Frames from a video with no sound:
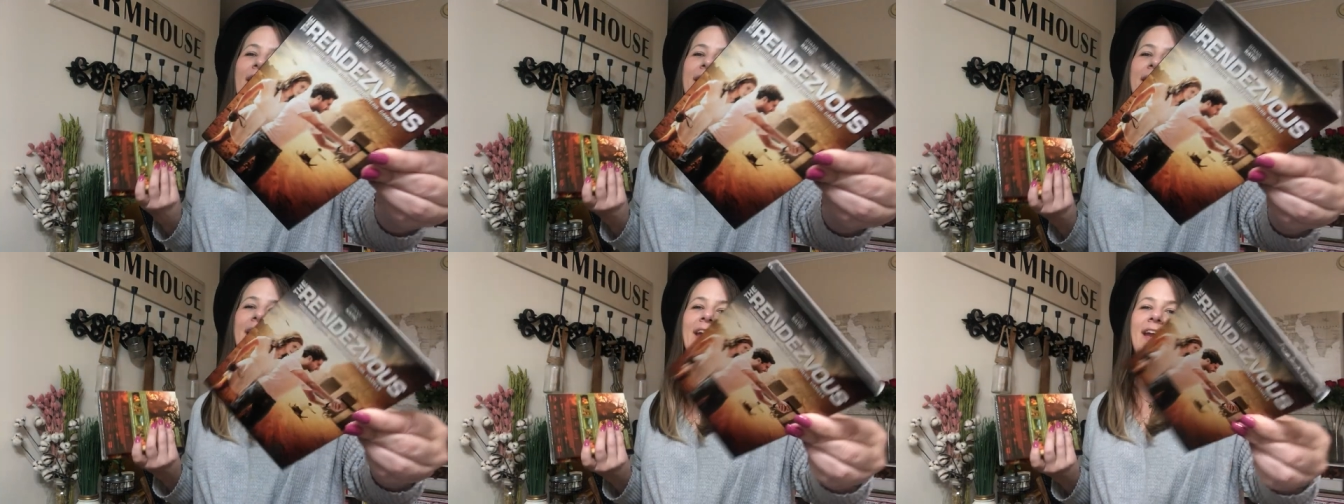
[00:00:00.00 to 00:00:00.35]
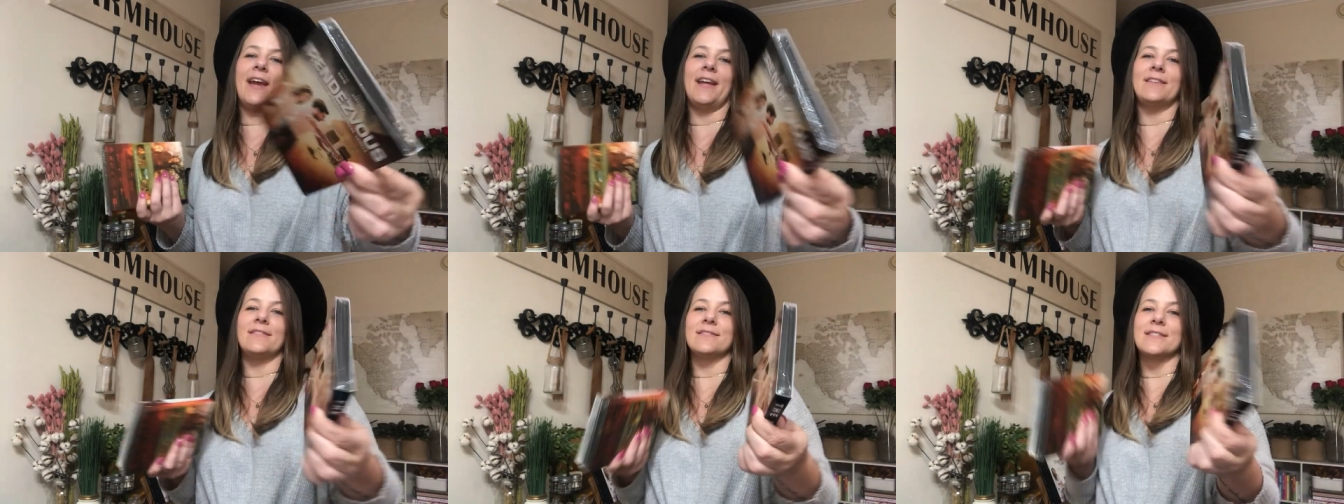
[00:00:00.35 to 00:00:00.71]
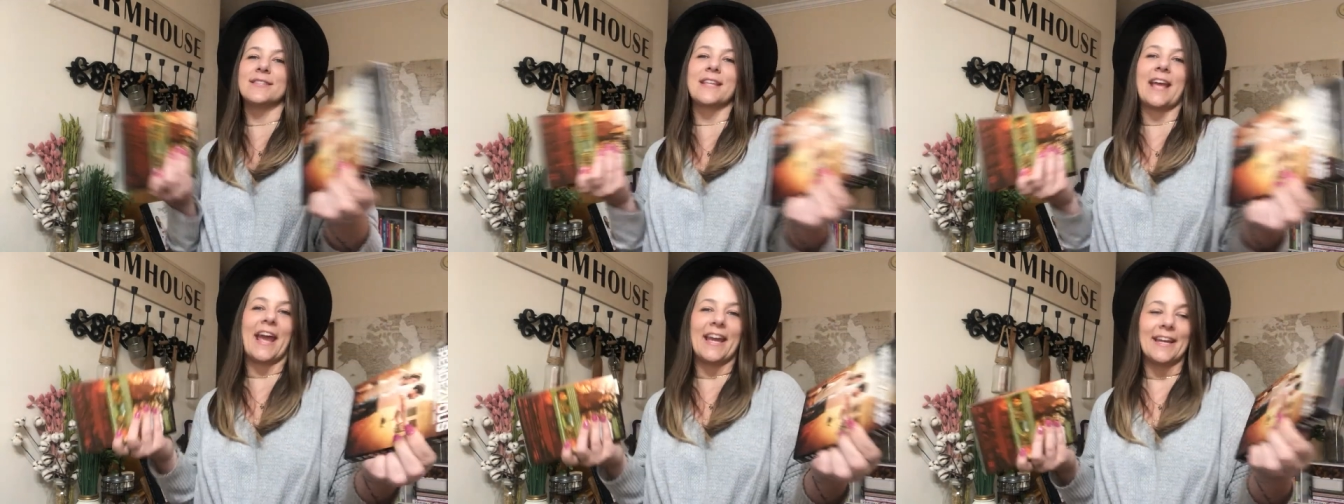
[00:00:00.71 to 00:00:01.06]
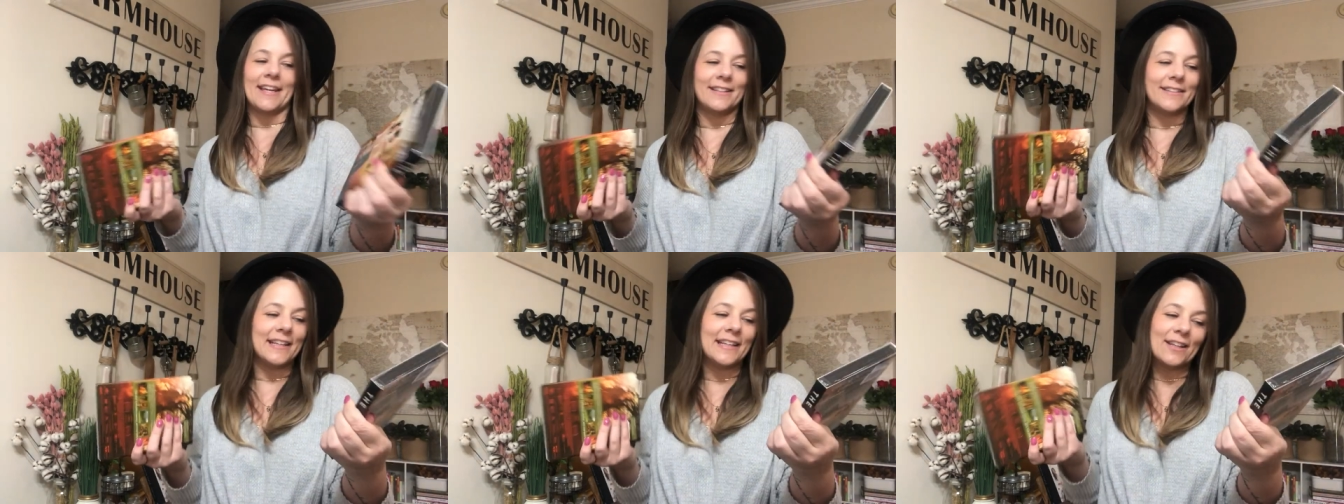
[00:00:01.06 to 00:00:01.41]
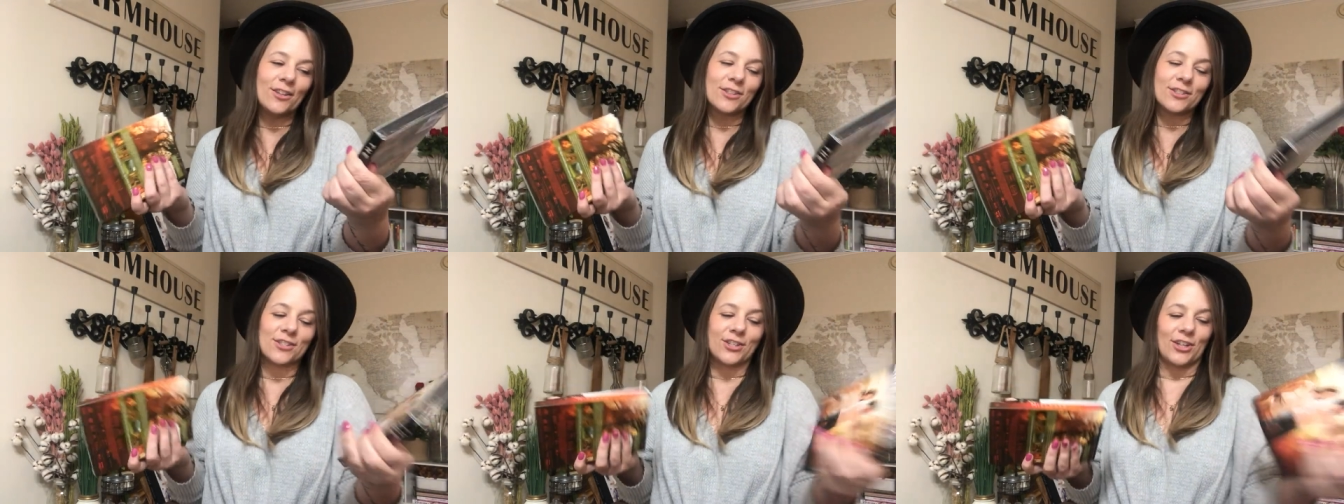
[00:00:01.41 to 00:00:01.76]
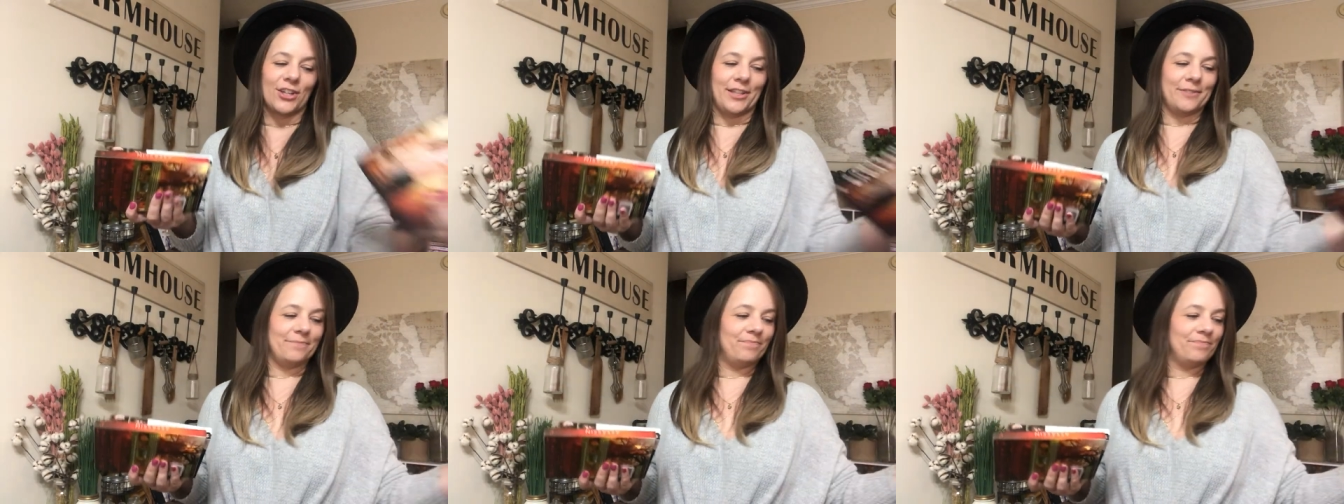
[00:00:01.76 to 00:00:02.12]
I can't say it, it looks
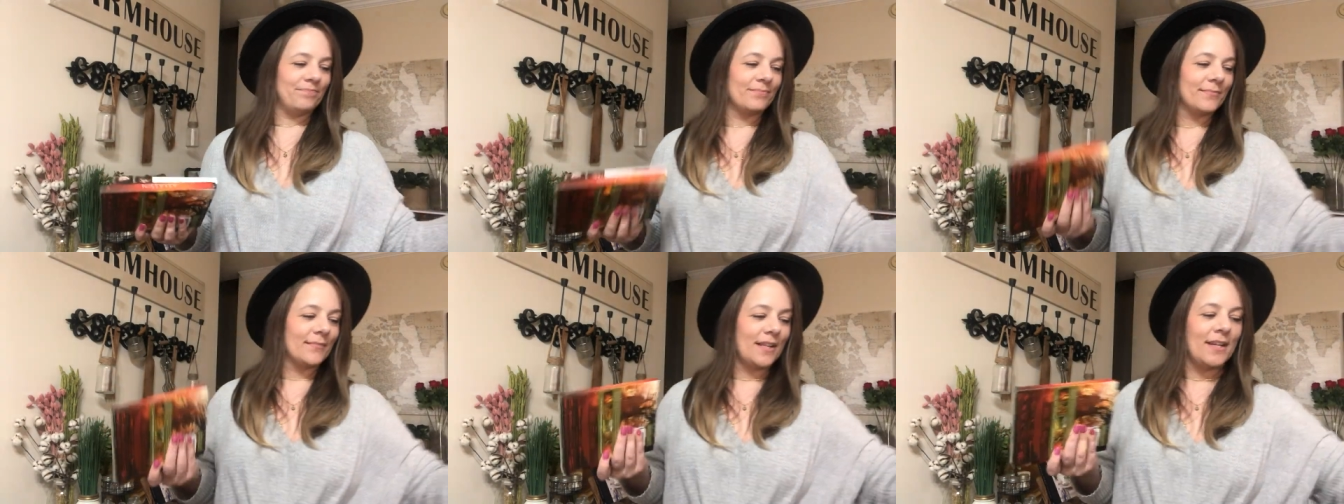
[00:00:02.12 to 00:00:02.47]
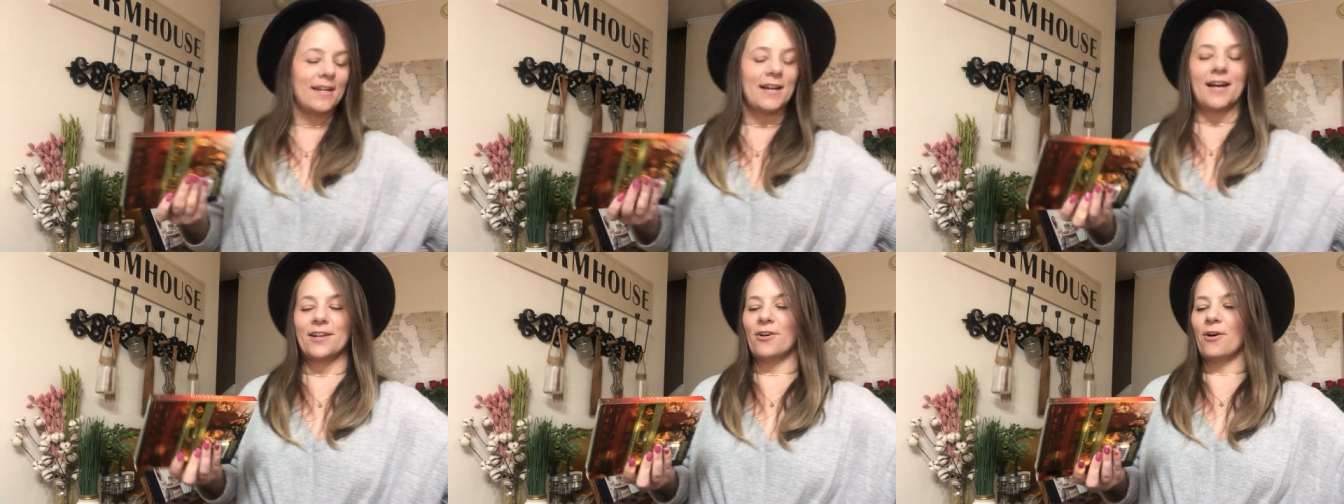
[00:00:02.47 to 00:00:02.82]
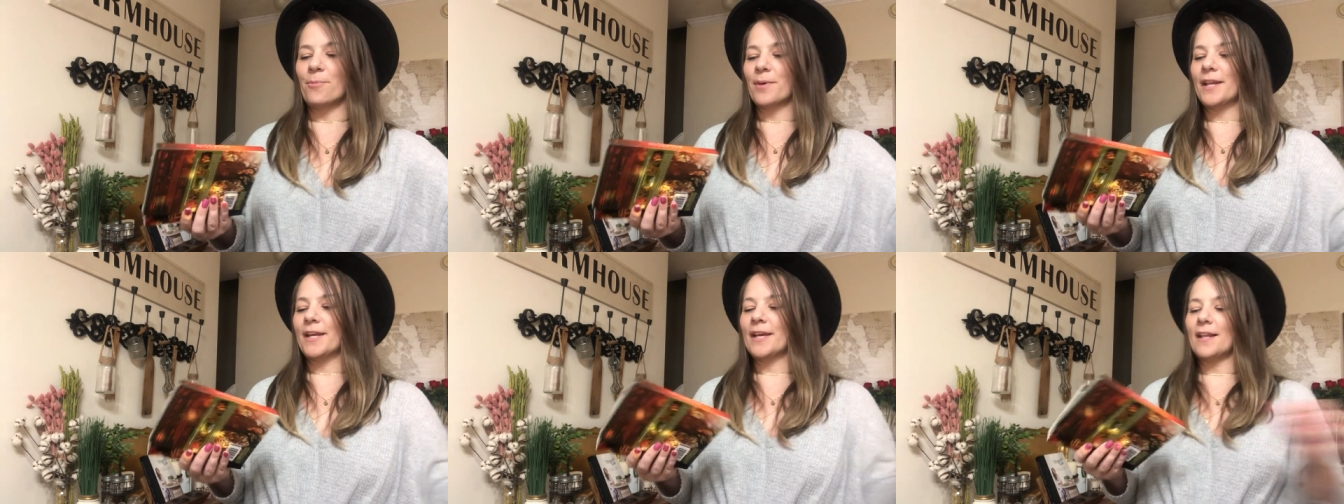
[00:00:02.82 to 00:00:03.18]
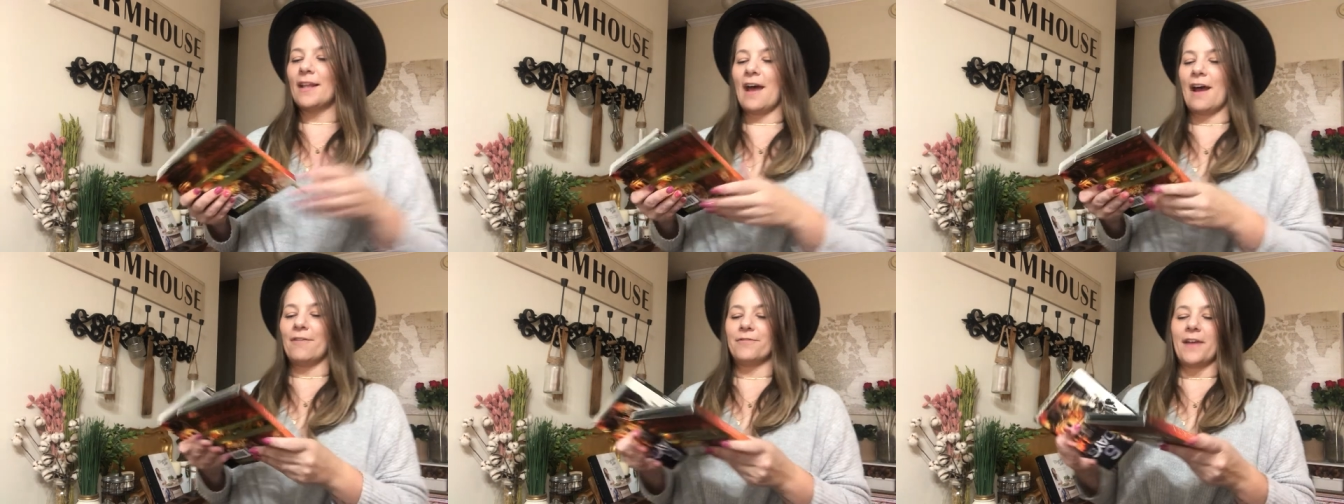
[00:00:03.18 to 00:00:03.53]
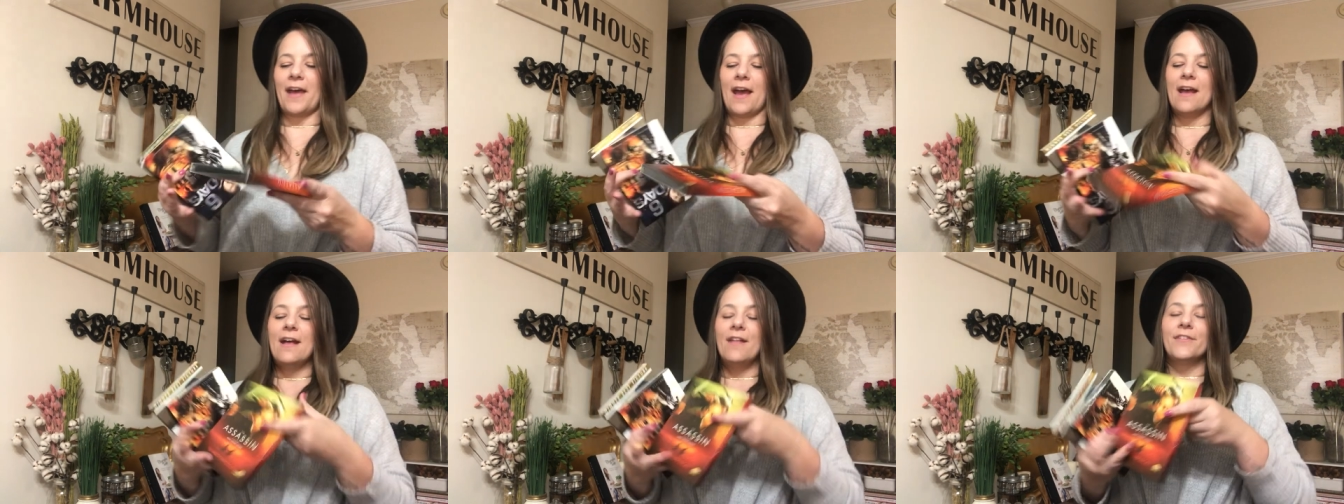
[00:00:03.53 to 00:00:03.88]
good. I know I'm gonna get laughed at.